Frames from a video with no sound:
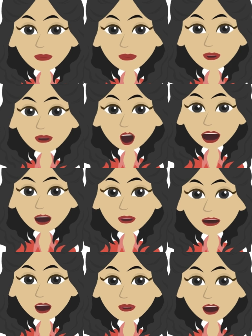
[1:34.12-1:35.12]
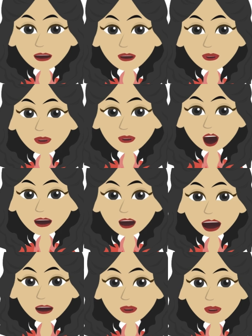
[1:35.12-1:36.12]
The classroom here on the
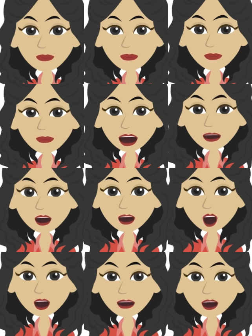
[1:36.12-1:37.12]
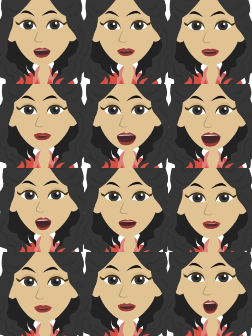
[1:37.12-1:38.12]
left is an example of an
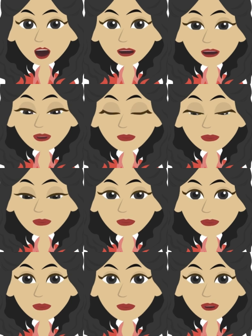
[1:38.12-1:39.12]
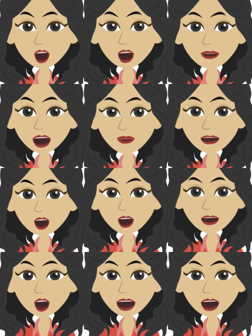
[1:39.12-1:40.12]
indoor environment. In the picture on
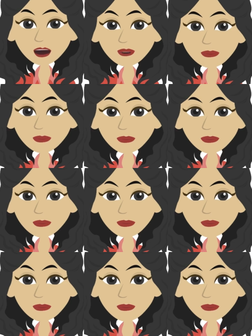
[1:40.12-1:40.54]
the right,